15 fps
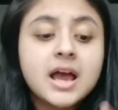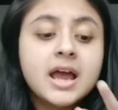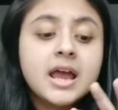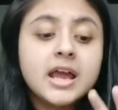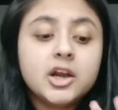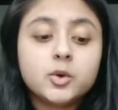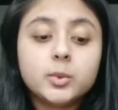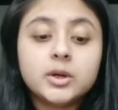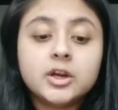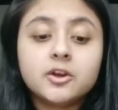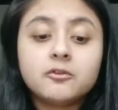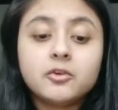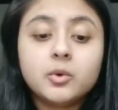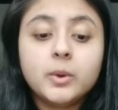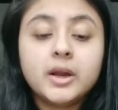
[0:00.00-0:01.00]
it will
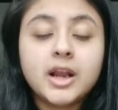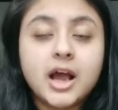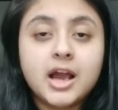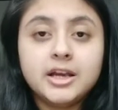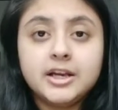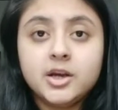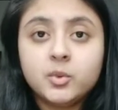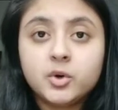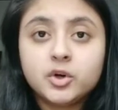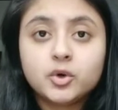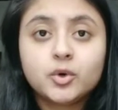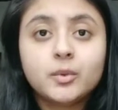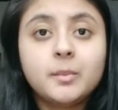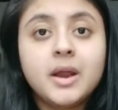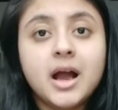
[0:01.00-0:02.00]
give you an idea what
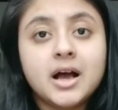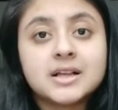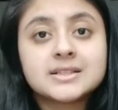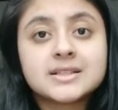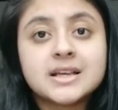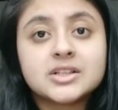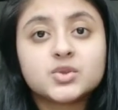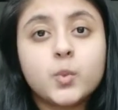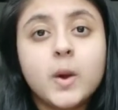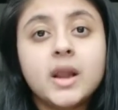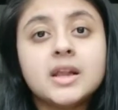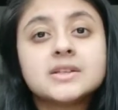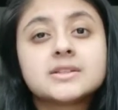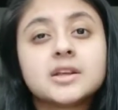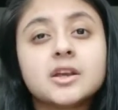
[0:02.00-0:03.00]
could be asked, as
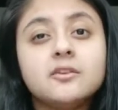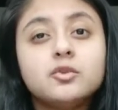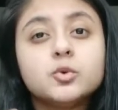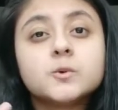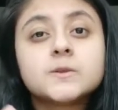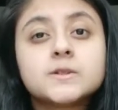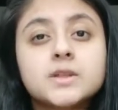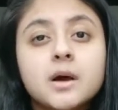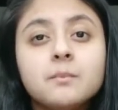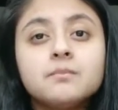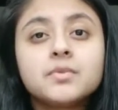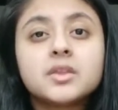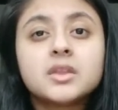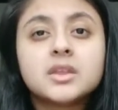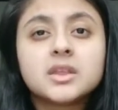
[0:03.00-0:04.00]
well as give you
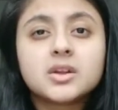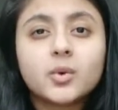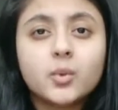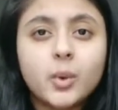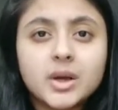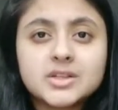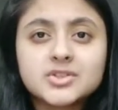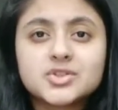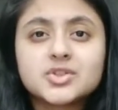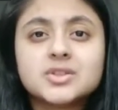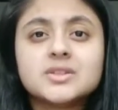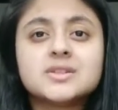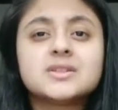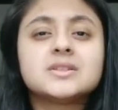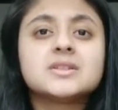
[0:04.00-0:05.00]
some
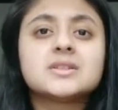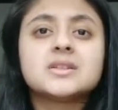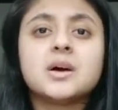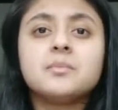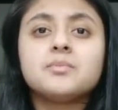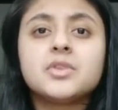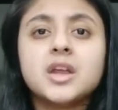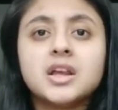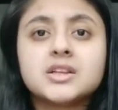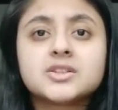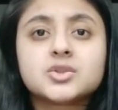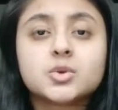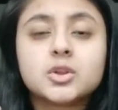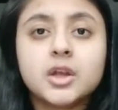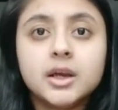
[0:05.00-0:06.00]
questions, some things
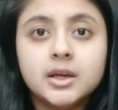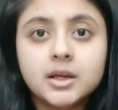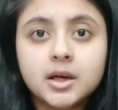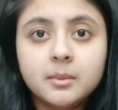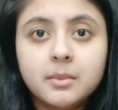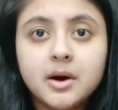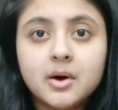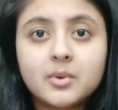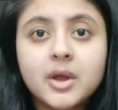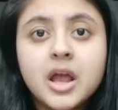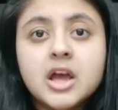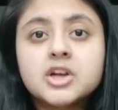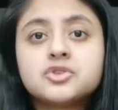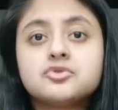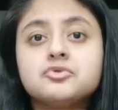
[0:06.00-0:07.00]
to think about,
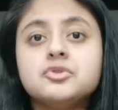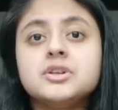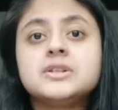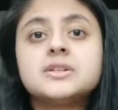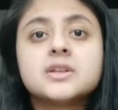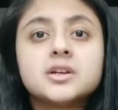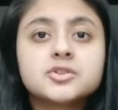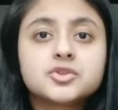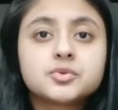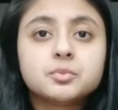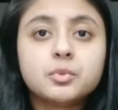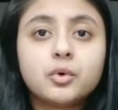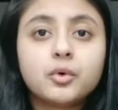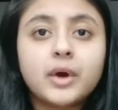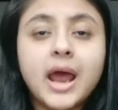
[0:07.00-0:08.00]
to research
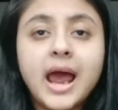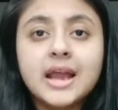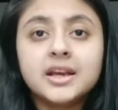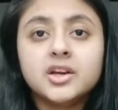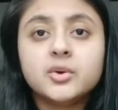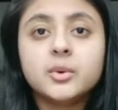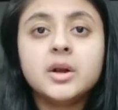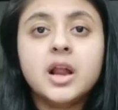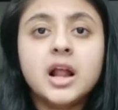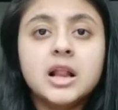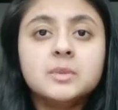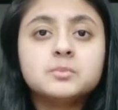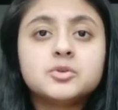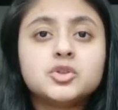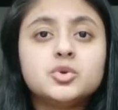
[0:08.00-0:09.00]
more, and it will
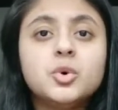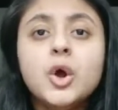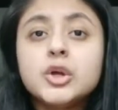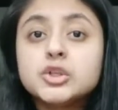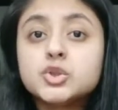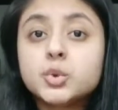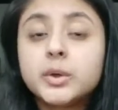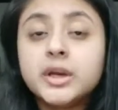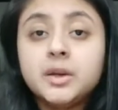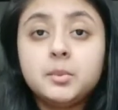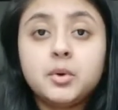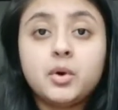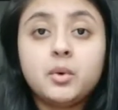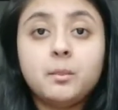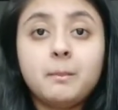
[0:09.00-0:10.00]
help you to
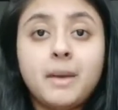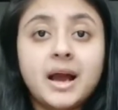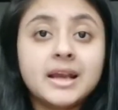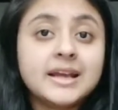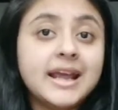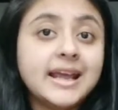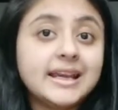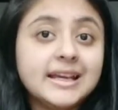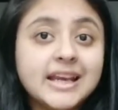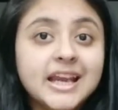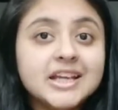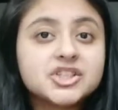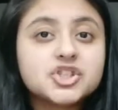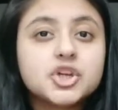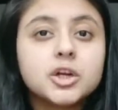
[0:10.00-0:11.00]
keep your mind
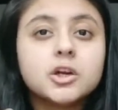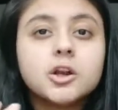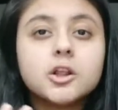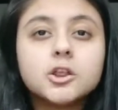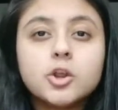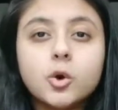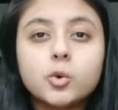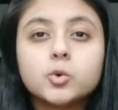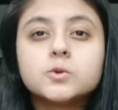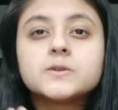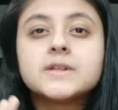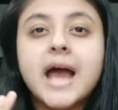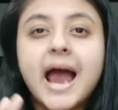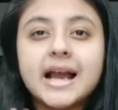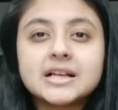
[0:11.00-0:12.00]
engaged in
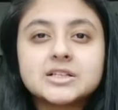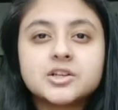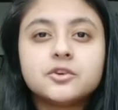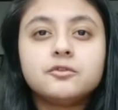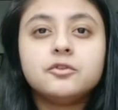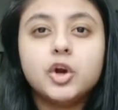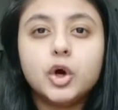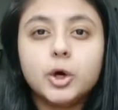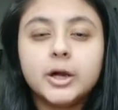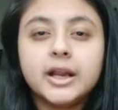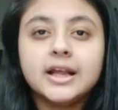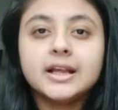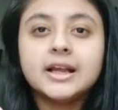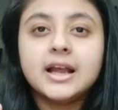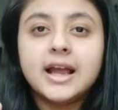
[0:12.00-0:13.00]
those active
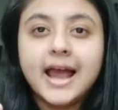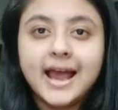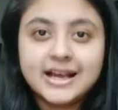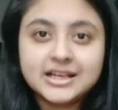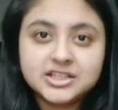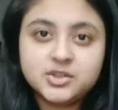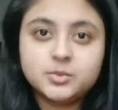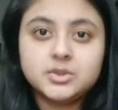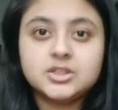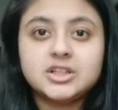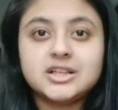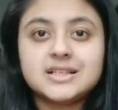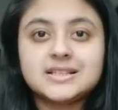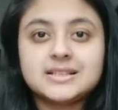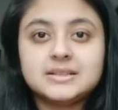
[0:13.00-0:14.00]
learning
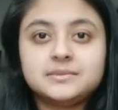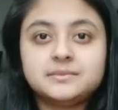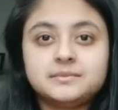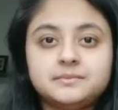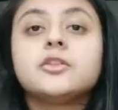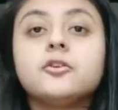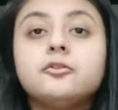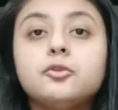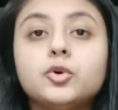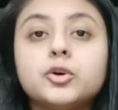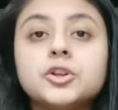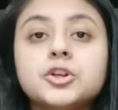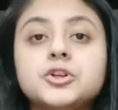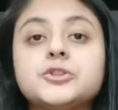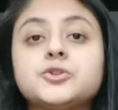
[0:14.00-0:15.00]
activities. The
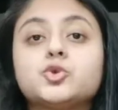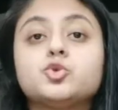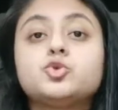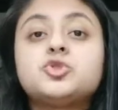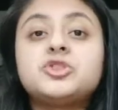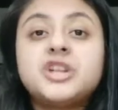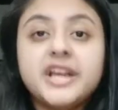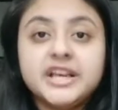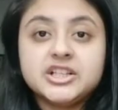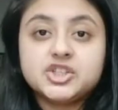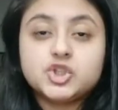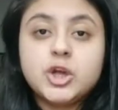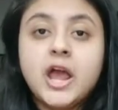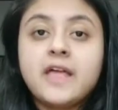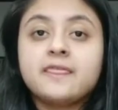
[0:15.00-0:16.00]
fourth is to
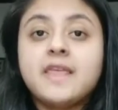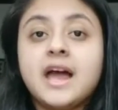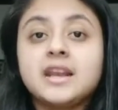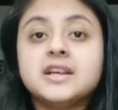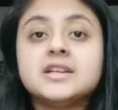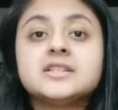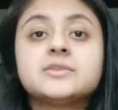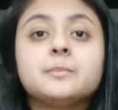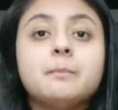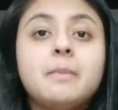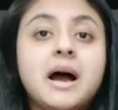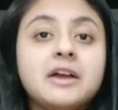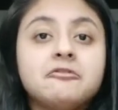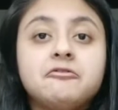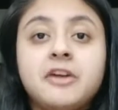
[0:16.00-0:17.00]
teach. That is,
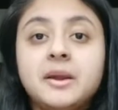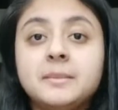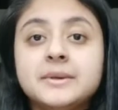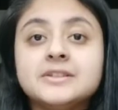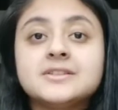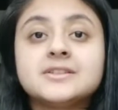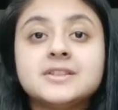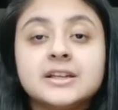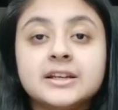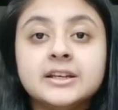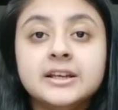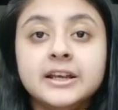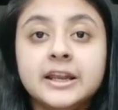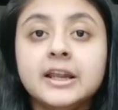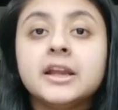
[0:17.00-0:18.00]
by Feynman's
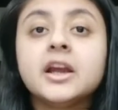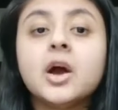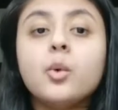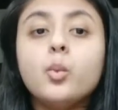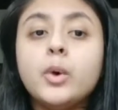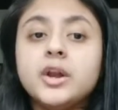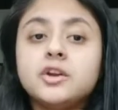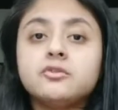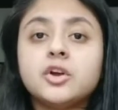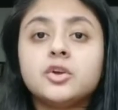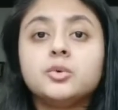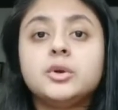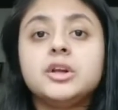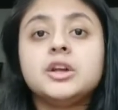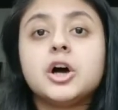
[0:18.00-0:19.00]
technique, whenever
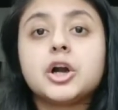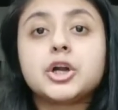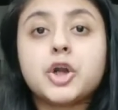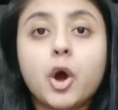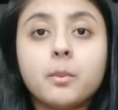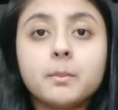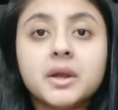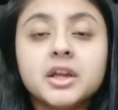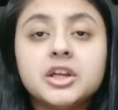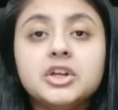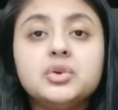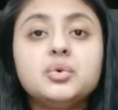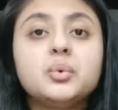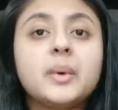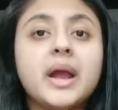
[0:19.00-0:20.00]
you read a topic,
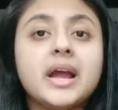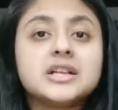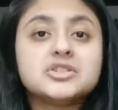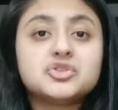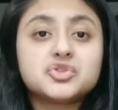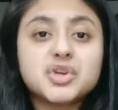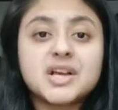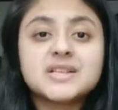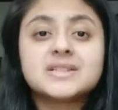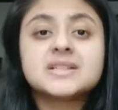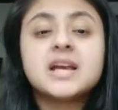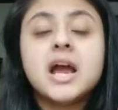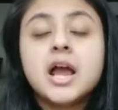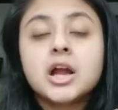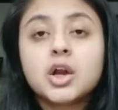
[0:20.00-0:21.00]
you can just
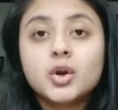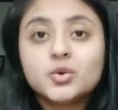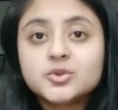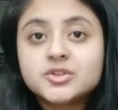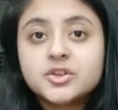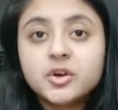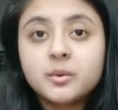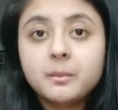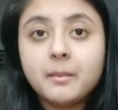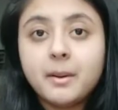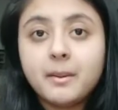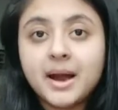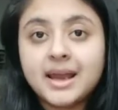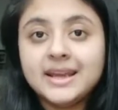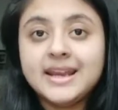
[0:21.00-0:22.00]
close your
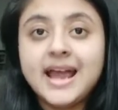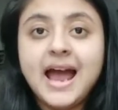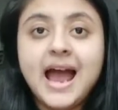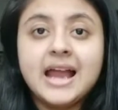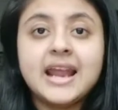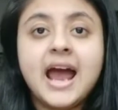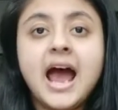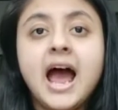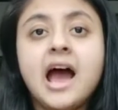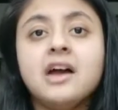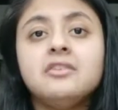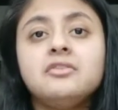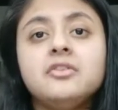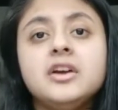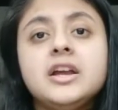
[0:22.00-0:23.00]
mind and
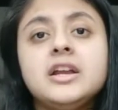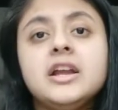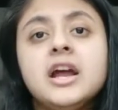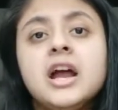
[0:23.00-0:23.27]
have it